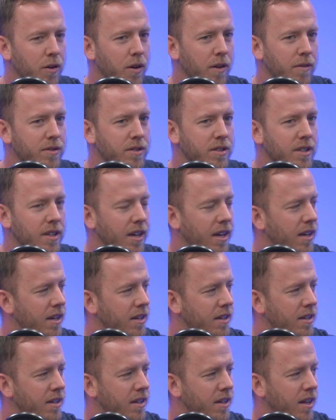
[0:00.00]
UFC.
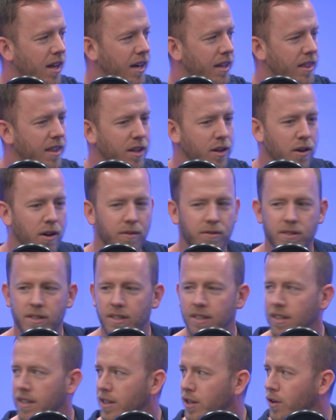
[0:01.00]
Like the
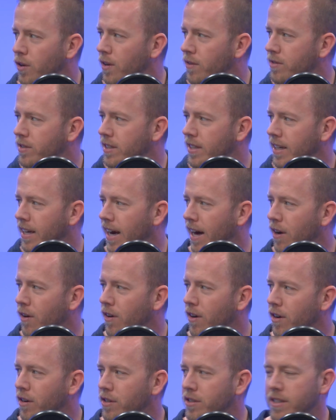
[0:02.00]
UFC, I don't
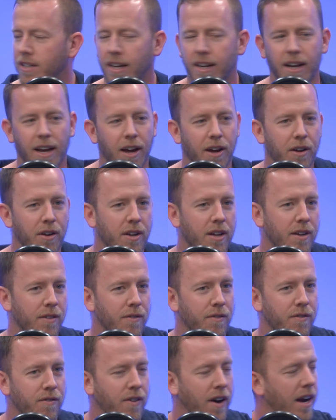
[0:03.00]
understand how you can
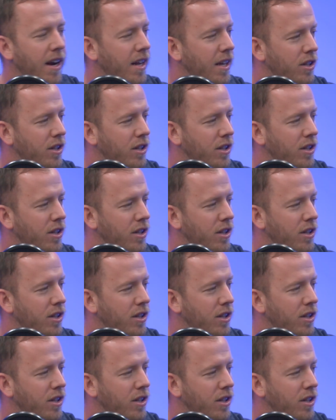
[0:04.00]
fight